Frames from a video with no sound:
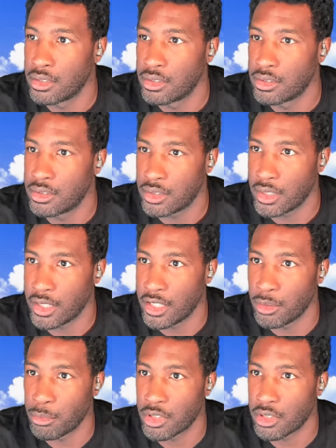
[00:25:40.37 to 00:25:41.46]

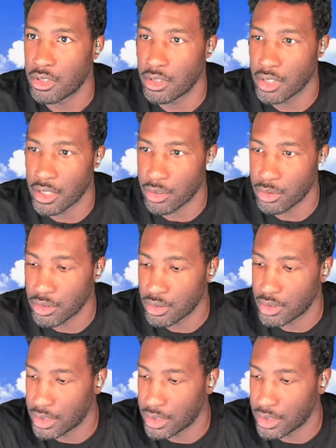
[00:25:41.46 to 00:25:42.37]
Same. All right, cool.